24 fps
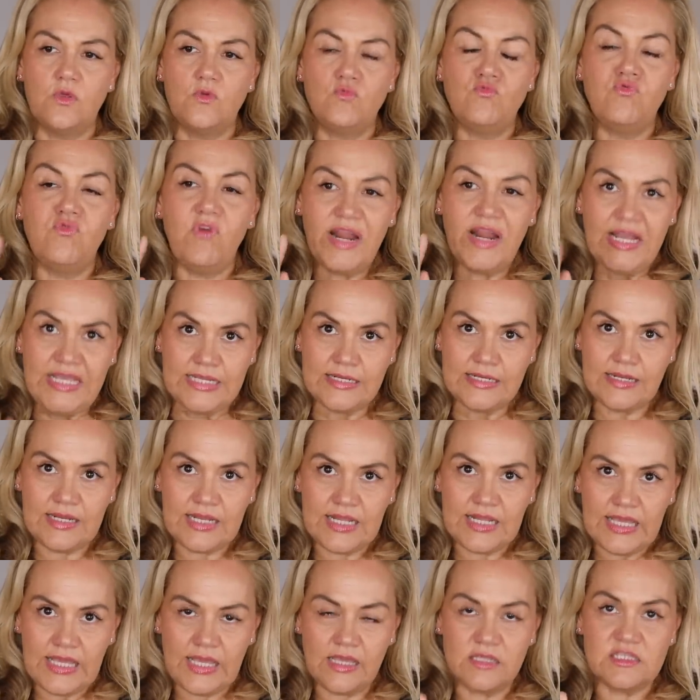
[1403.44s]

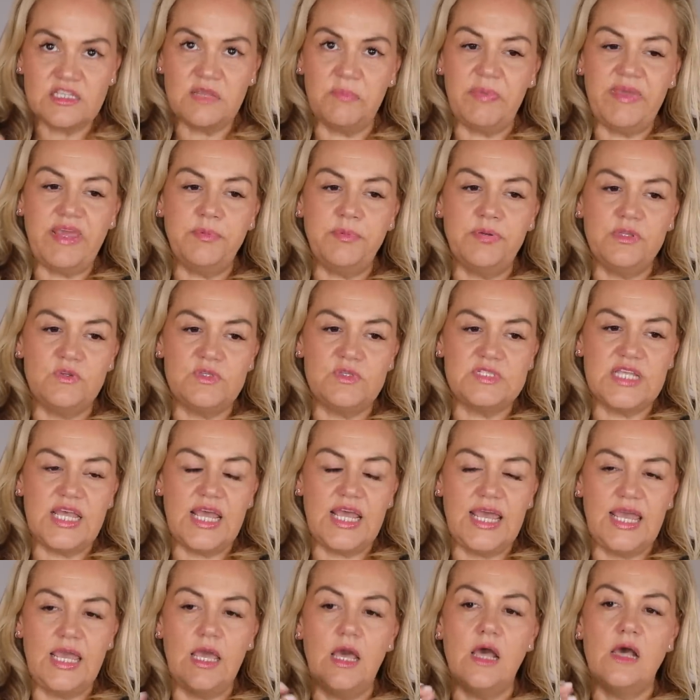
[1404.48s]
regularly to people who
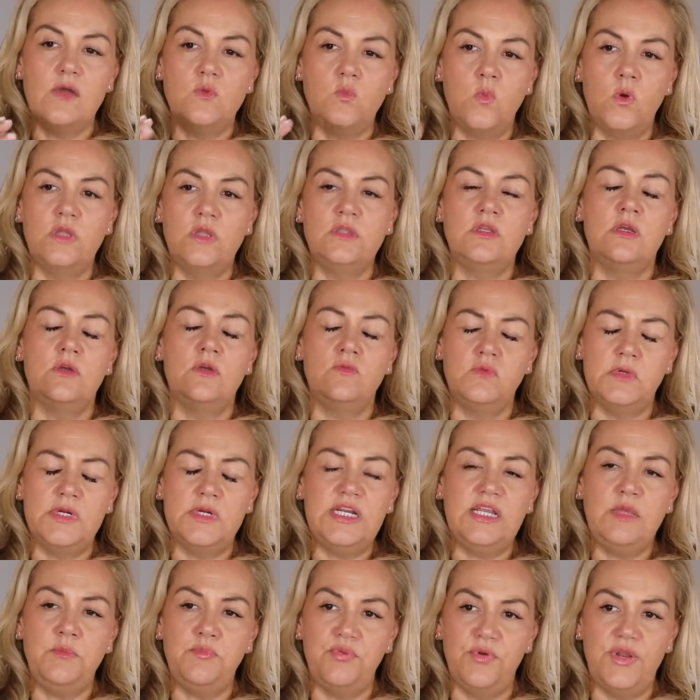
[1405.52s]
say, I want a
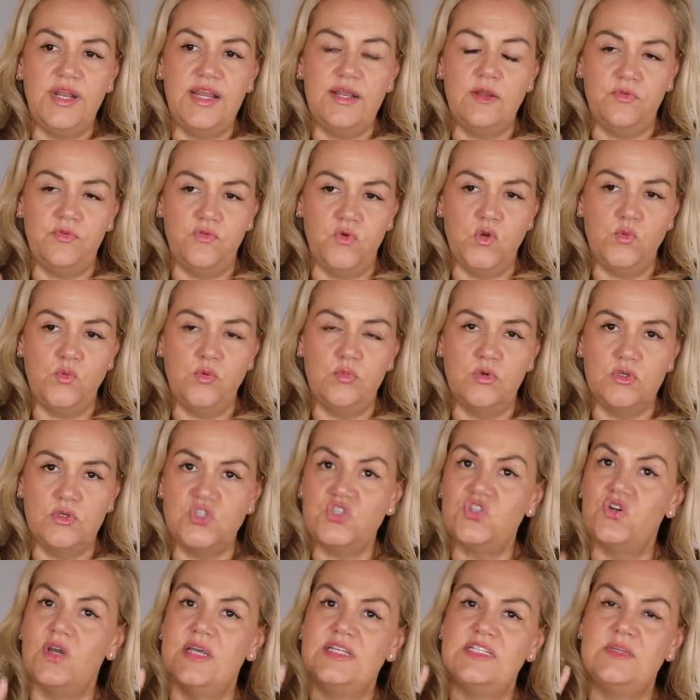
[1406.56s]
really brilliant affordable
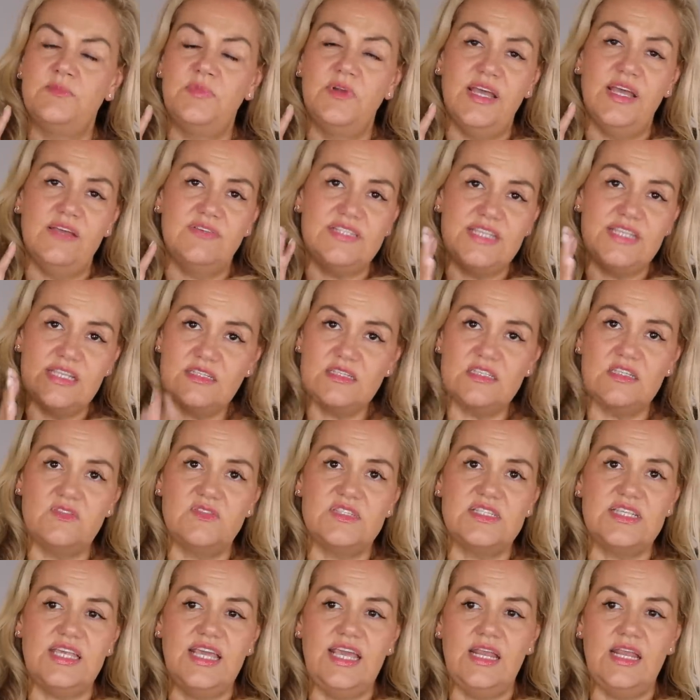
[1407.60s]
moisturizer, but I have sensitive
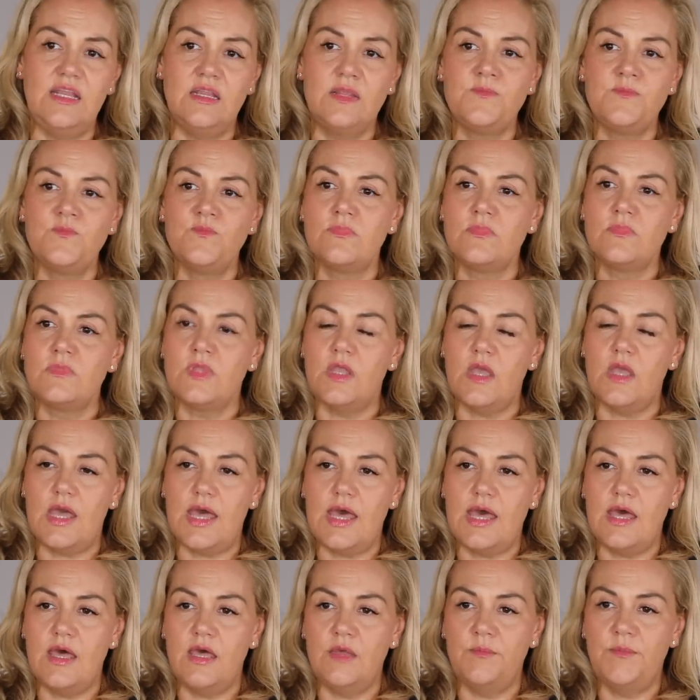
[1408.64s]
skin.
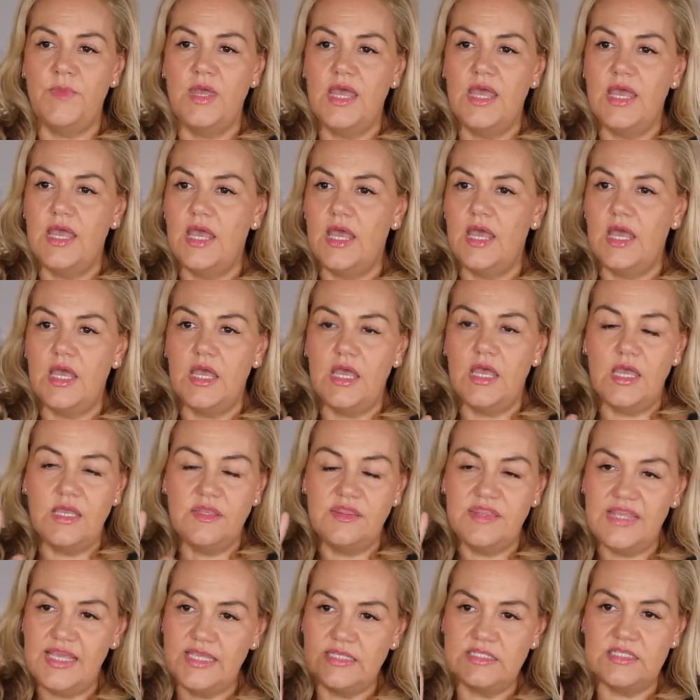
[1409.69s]

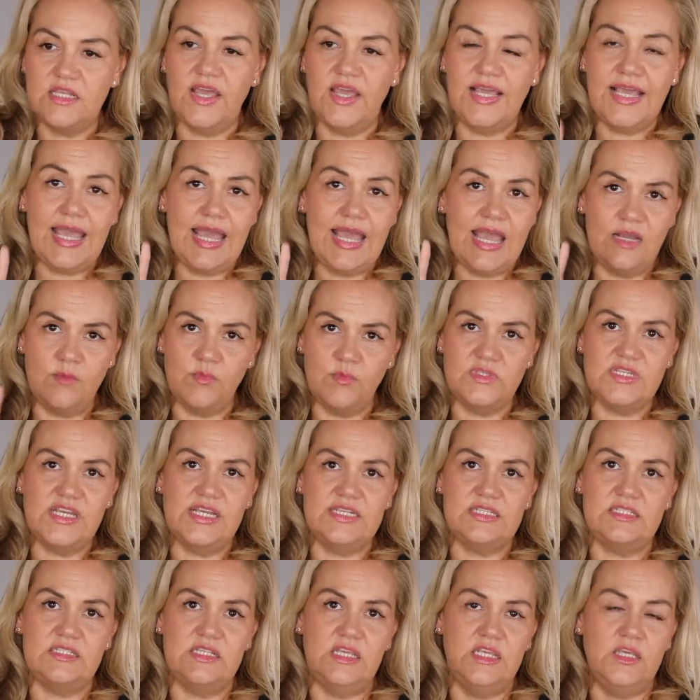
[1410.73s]
Things like animal
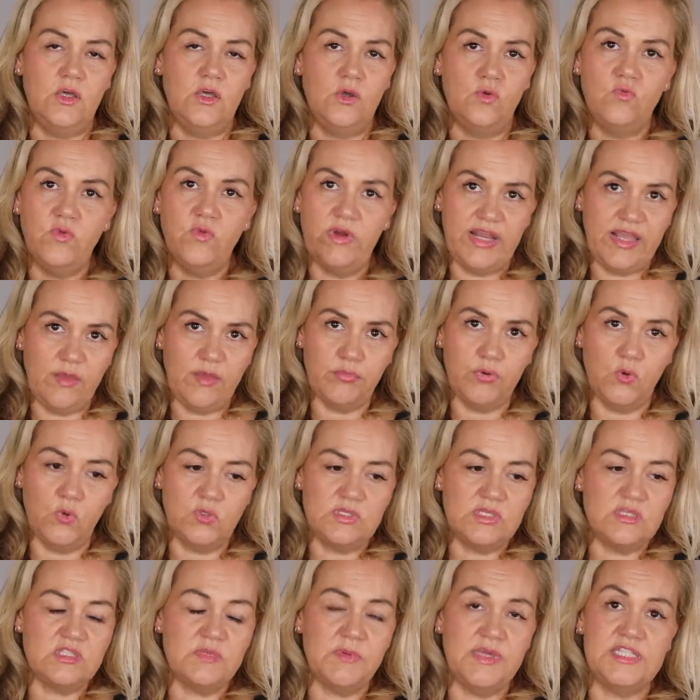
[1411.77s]
testing are really
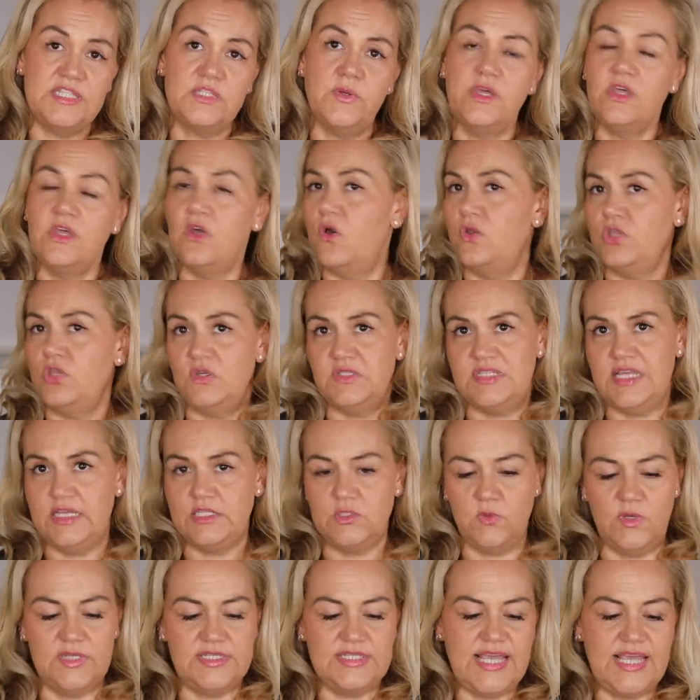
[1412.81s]
important to me, so I can't use
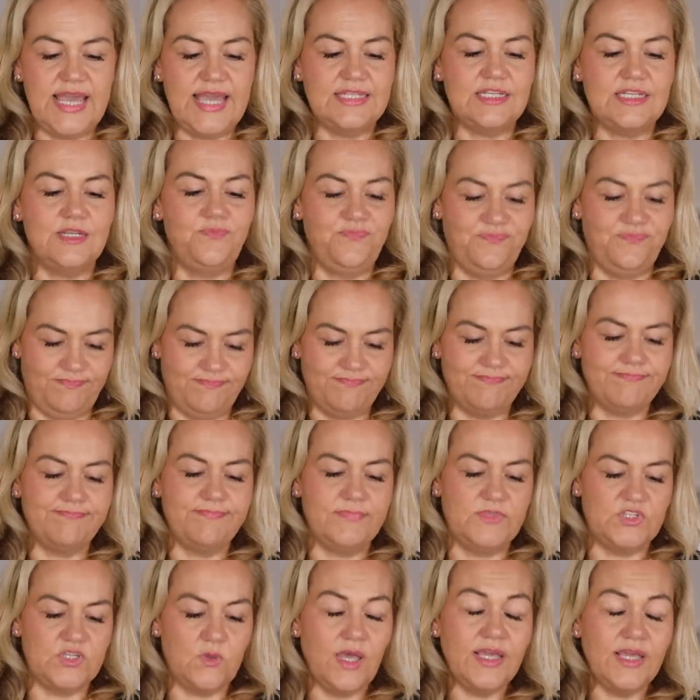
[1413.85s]
XYZ.
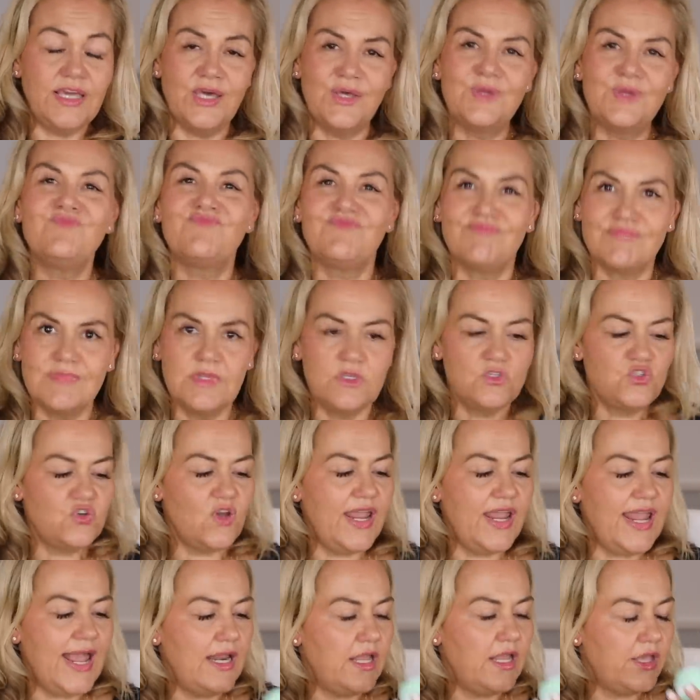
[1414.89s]
So I go,
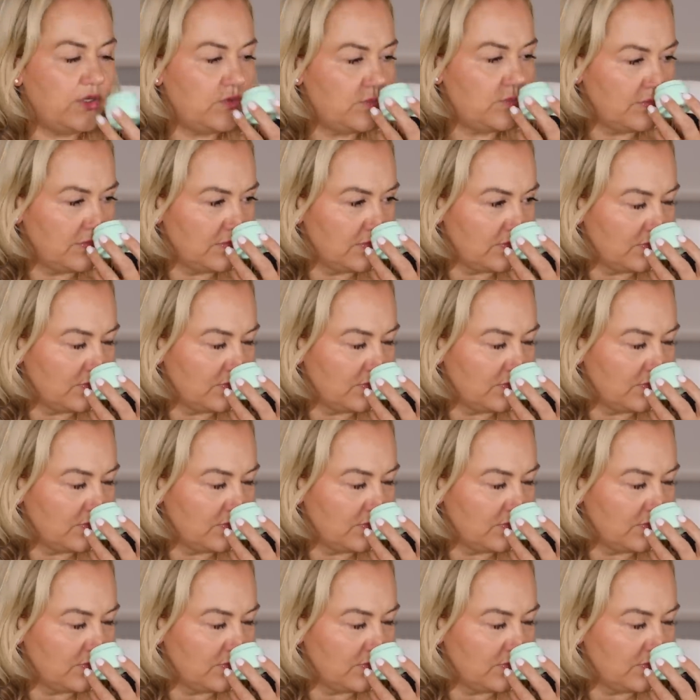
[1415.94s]
try Aloe.